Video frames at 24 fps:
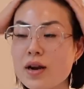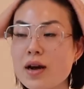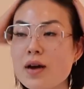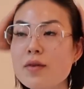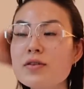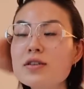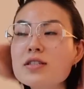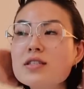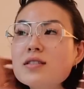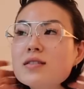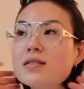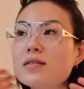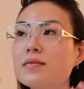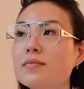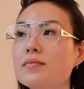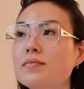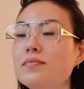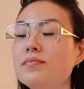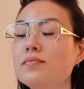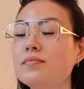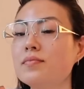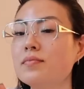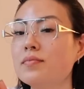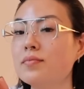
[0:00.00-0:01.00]
I was
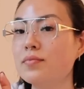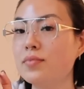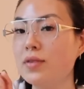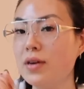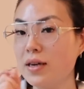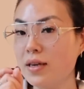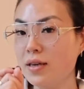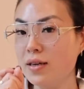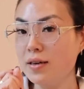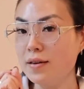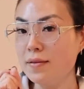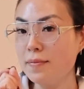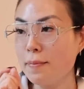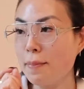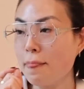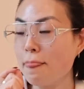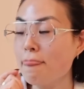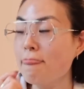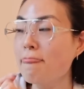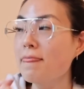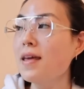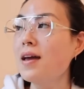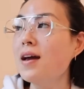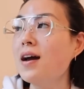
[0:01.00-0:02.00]
pregnant,
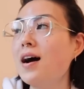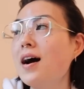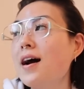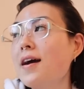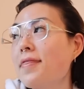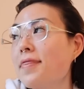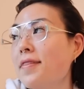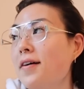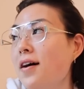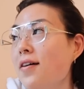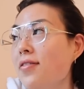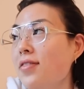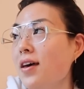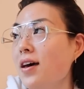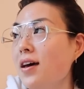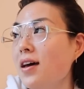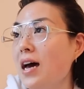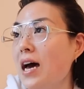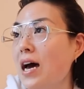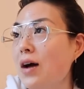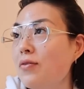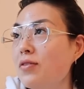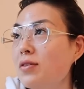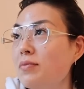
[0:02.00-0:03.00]
I thought
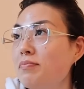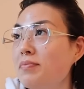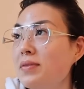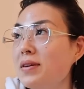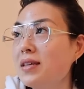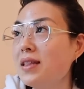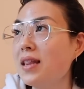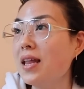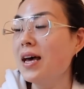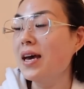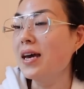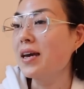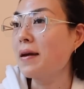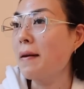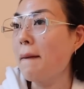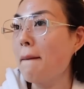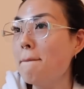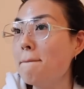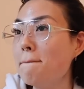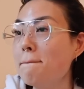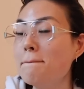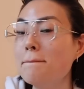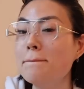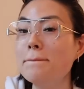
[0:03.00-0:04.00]
that I would be like
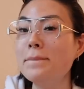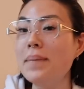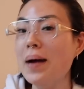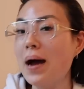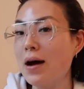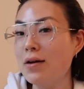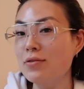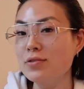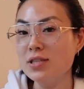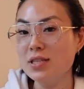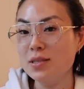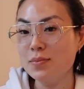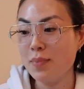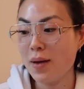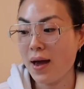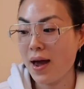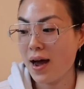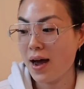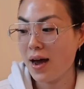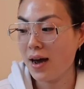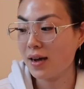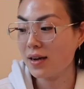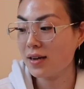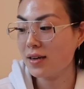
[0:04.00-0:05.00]
bounce
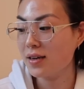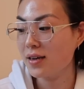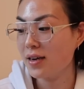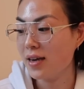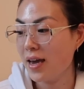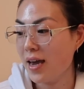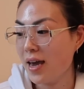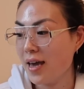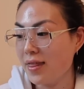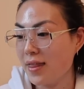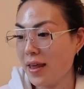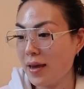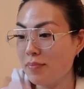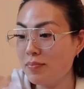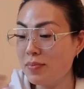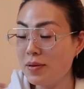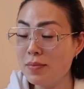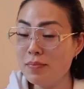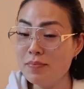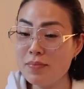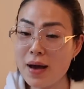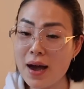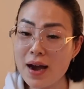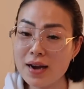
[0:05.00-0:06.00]
back and like
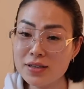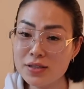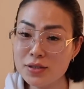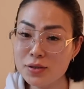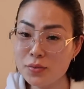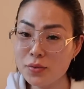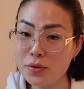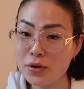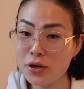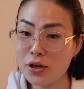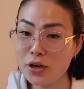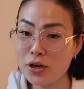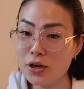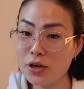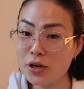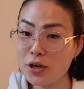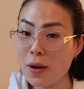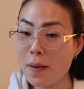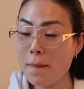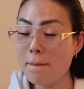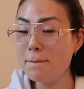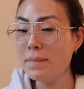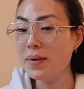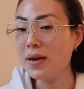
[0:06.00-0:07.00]
be back to
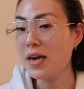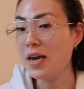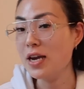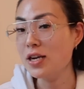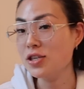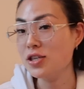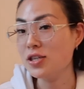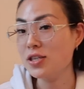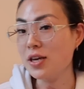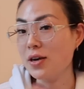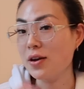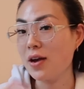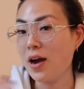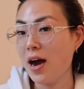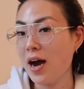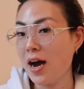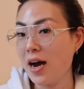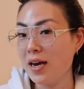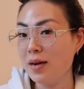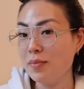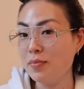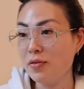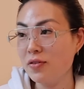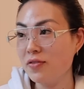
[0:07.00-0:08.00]
work, being just like
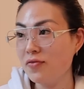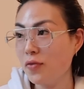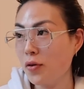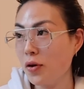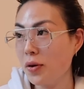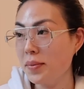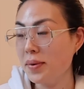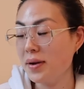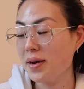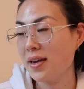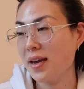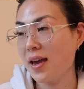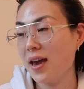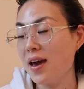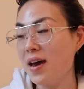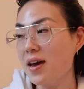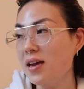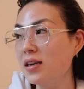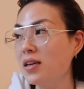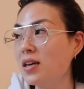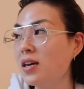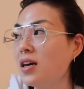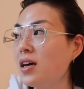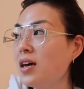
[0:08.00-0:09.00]
high performing
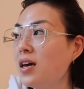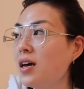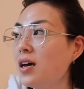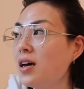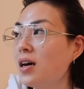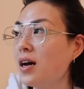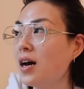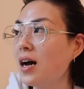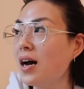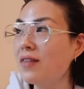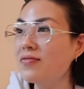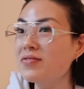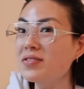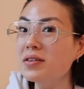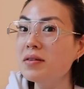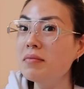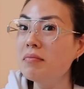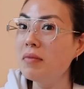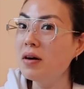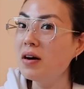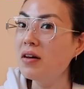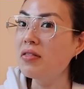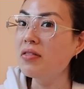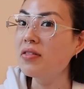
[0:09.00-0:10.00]
again after a
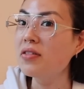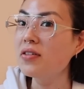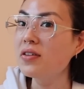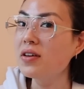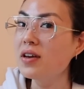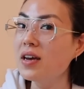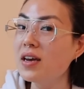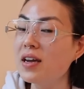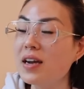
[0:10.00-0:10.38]
month.